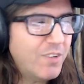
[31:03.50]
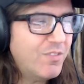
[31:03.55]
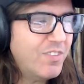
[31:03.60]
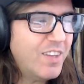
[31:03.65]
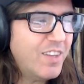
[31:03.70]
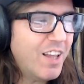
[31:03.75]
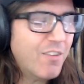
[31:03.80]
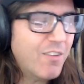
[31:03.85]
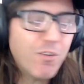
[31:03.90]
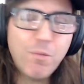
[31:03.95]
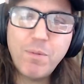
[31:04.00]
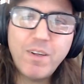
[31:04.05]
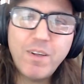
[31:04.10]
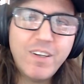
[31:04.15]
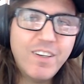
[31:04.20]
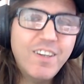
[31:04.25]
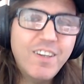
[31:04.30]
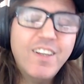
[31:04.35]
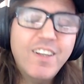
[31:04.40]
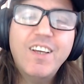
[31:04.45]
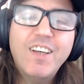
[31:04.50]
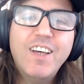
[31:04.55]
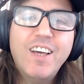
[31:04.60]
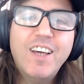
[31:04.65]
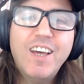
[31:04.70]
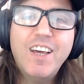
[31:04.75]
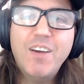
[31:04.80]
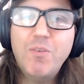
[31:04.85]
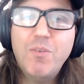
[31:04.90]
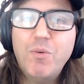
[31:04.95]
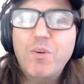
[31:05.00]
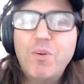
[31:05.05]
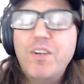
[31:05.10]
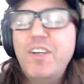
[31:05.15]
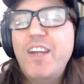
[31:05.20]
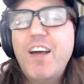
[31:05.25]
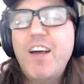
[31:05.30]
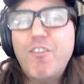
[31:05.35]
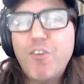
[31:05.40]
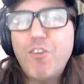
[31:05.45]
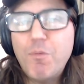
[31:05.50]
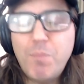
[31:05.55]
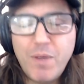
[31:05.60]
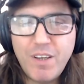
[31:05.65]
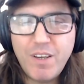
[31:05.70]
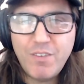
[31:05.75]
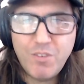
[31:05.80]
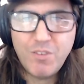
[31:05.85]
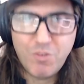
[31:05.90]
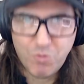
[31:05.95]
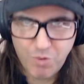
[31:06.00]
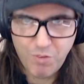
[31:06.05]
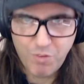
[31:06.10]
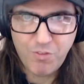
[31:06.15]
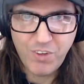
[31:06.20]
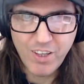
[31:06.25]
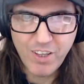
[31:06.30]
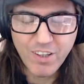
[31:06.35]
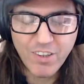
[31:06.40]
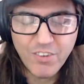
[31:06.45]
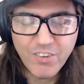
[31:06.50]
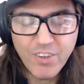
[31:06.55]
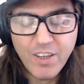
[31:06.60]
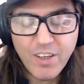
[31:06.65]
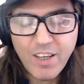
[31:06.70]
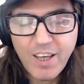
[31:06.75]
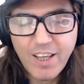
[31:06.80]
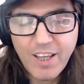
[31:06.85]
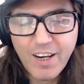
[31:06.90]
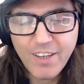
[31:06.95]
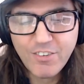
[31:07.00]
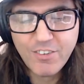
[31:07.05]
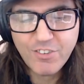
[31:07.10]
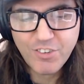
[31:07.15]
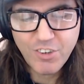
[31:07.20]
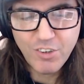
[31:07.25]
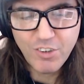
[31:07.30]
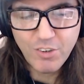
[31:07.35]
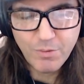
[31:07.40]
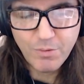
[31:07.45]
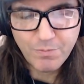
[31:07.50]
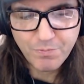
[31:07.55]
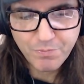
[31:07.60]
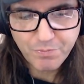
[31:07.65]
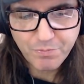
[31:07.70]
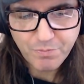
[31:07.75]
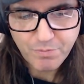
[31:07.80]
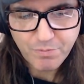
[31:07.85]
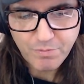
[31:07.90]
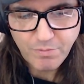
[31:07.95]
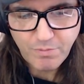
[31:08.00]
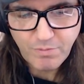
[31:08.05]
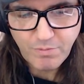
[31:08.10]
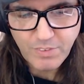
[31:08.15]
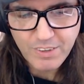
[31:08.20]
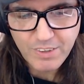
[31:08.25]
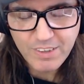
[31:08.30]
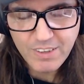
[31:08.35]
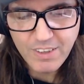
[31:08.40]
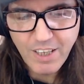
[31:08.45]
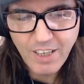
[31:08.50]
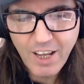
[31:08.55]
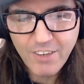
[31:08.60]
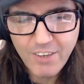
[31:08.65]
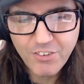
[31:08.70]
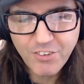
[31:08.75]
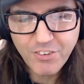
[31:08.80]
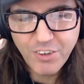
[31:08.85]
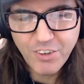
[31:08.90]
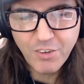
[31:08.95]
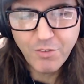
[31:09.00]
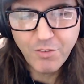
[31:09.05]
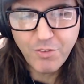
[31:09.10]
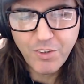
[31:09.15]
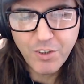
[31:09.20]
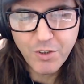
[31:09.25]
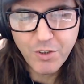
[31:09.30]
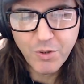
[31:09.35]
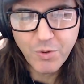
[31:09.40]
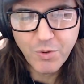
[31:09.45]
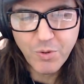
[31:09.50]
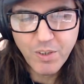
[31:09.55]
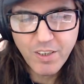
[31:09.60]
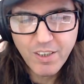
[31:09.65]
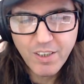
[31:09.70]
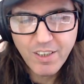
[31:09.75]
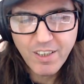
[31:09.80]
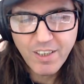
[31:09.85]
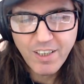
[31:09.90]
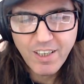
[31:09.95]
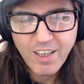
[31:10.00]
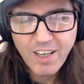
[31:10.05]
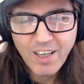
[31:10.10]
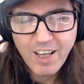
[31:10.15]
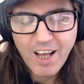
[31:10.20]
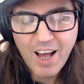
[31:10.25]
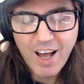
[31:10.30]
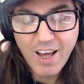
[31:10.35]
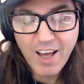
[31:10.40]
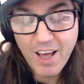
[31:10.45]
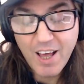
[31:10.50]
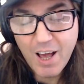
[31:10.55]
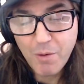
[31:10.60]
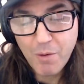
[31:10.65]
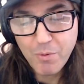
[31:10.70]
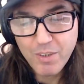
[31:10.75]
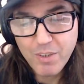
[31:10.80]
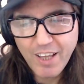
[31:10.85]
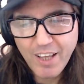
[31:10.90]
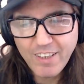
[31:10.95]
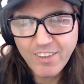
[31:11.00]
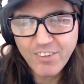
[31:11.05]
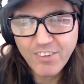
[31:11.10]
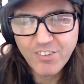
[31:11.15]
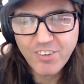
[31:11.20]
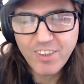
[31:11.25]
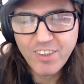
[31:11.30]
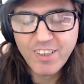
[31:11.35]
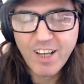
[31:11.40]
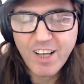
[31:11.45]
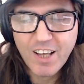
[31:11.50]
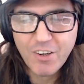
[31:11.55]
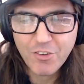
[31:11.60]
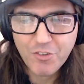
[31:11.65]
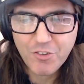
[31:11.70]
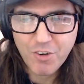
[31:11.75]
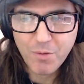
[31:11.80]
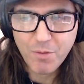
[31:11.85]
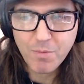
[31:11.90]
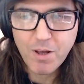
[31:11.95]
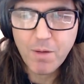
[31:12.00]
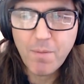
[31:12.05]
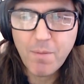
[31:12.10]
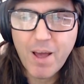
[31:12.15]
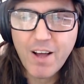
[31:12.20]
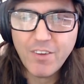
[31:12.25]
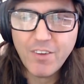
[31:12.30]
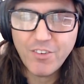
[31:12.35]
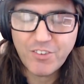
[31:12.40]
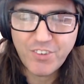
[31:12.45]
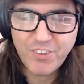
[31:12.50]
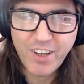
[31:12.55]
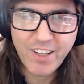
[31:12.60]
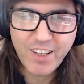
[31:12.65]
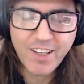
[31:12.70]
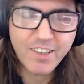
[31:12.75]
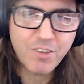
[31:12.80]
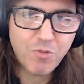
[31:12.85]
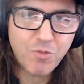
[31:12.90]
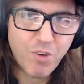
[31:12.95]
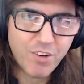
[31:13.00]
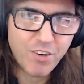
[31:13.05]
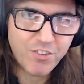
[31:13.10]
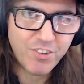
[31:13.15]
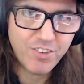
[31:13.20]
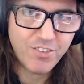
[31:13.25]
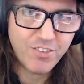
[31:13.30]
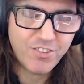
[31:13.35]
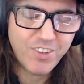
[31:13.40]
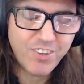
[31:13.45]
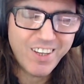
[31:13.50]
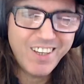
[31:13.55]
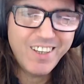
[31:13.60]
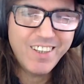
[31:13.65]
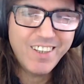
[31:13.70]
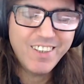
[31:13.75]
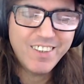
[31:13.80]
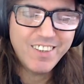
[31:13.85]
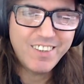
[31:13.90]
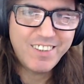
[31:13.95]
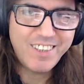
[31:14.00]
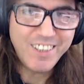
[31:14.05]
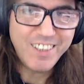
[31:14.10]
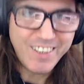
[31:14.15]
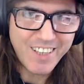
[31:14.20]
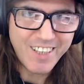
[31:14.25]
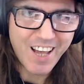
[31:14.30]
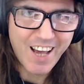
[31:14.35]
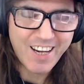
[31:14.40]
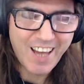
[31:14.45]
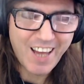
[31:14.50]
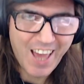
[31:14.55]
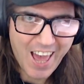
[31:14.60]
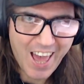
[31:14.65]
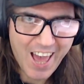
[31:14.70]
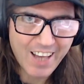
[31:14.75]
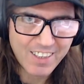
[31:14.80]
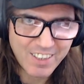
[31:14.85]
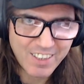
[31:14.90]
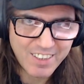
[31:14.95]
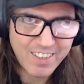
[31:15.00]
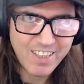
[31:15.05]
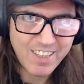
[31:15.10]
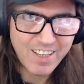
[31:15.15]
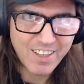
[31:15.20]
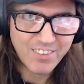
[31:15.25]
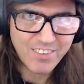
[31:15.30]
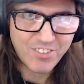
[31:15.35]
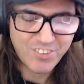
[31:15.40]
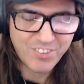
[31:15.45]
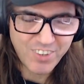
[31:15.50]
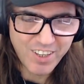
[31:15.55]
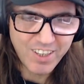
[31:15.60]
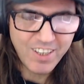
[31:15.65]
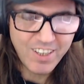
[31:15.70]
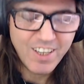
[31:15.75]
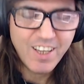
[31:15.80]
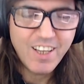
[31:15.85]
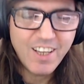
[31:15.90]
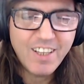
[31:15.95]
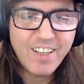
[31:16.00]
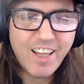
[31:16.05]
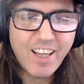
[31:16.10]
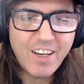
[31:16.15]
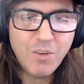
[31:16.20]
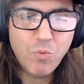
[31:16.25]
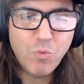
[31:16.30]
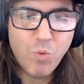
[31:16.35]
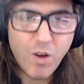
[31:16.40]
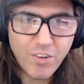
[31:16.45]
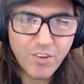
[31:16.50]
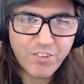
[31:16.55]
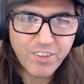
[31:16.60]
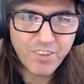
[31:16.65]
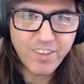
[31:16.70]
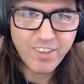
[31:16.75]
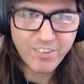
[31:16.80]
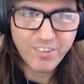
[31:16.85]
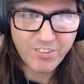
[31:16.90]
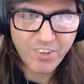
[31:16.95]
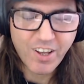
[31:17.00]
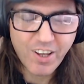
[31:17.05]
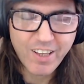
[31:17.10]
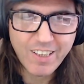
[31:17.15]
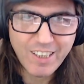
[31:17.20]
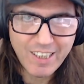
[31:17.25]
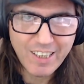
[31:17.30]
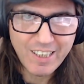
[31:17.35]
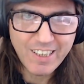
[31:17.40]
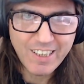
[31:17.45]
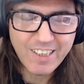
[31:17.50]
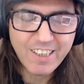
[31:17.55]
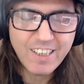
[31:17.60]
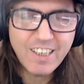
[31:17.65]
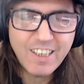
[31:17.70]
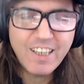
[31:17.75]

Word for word: never been it would never been revealed. And I still, I still view, I, I would like to see Donald Trump come out and say that the Russians did not hack the DNC, that it was an inside leak.